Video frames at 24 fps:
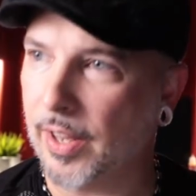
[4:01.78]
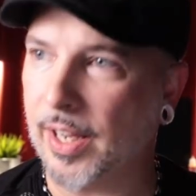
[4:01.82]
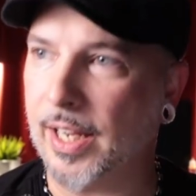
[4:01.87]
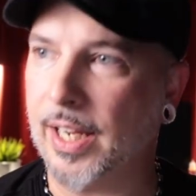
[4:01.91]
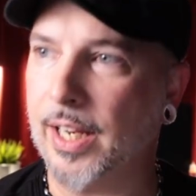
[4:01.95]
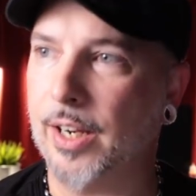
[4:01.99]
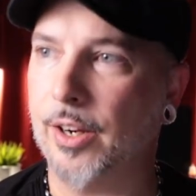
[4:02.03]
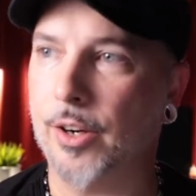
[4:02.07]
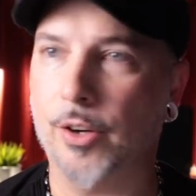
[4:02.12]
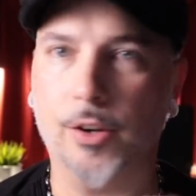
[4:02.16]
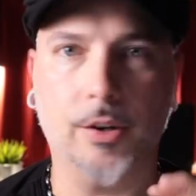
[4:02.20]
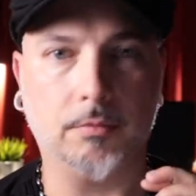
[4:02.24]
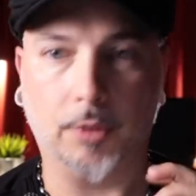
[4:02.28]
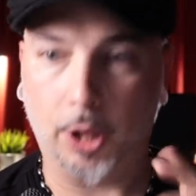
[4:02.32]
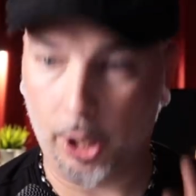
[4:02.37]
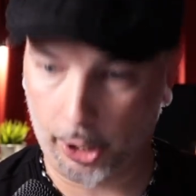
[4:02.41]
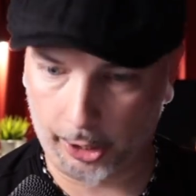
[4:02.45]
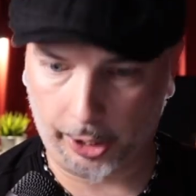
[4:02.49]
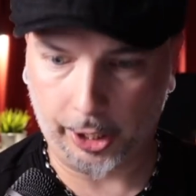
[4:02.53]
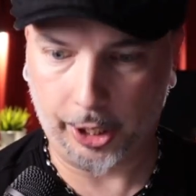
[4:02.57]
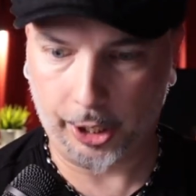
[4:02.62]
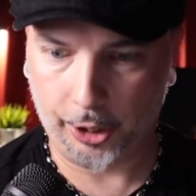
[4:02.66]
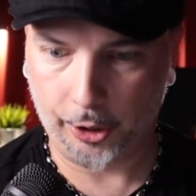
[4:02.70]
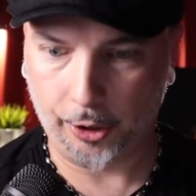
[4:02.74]
the gear,
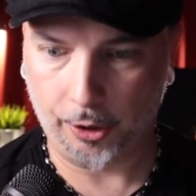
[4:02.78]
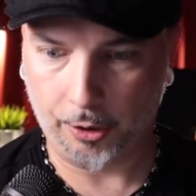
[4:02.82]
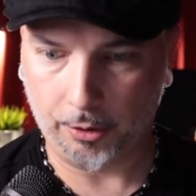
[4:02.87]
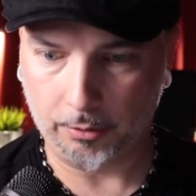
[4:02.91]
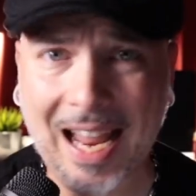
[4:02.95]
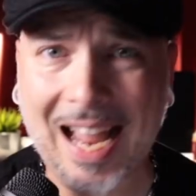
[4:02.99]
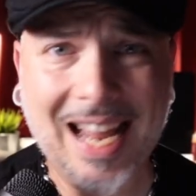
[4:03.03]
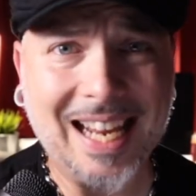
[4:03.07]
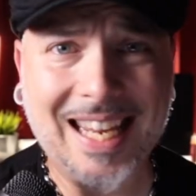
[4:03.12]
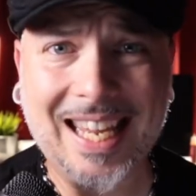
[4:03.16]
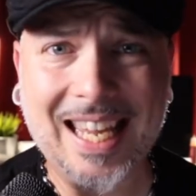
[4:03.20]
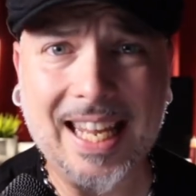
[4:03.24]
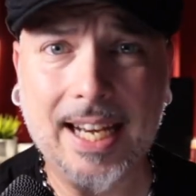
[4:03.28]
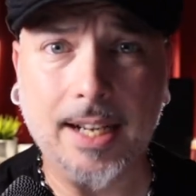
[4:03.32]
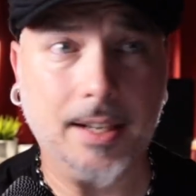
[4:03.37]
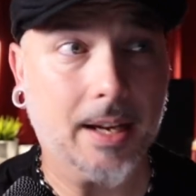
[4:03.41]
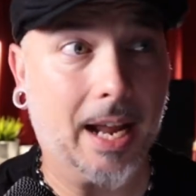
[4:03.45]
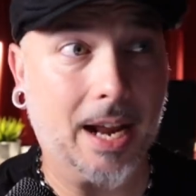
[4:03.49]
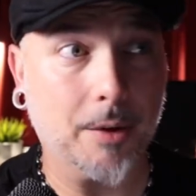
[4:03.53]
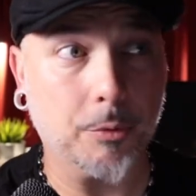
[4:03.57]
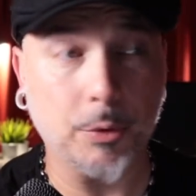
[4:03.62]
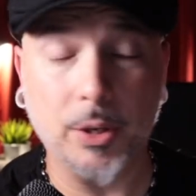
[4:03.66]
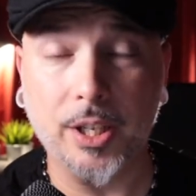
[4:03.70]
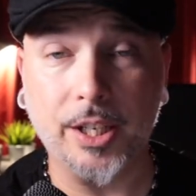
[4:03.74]
the gear. I get it.
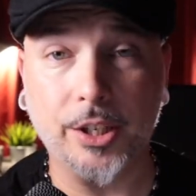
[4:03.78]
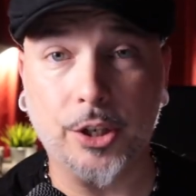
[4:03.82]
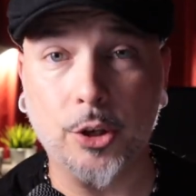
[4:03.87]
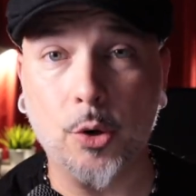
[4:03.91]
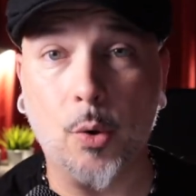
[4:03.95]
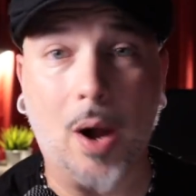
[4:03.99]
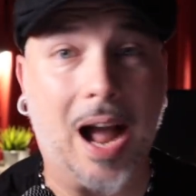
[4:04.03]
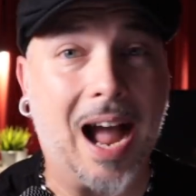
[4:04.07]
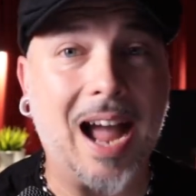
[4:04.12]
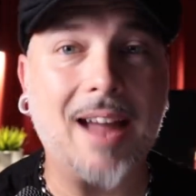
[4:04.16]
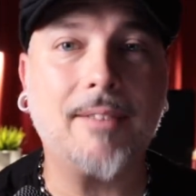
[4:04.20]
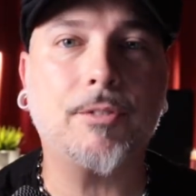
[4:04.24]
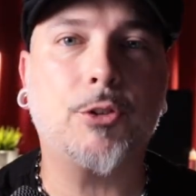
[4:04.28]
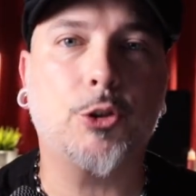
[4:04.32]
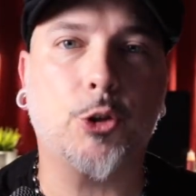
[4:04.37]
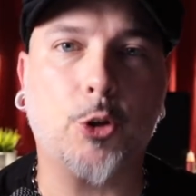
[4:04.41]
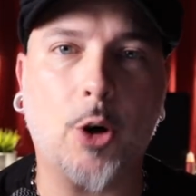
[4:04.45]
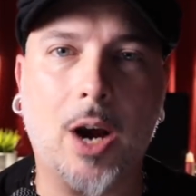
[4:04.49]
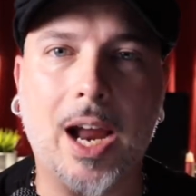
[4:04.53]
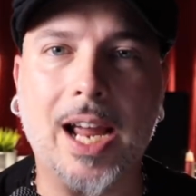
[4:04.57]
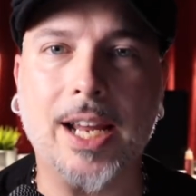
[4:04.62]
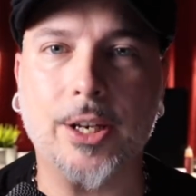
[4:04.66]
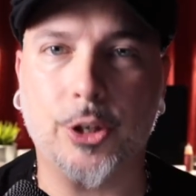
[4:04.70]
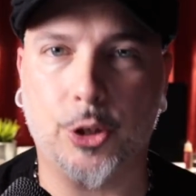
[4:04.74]
I really do. I've
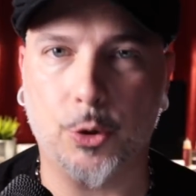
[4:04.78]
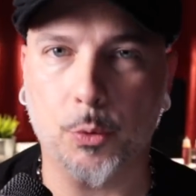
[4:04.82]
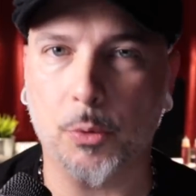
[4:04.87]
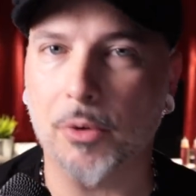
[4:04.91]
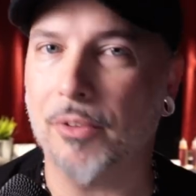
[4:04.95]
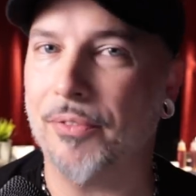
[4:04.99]
tried to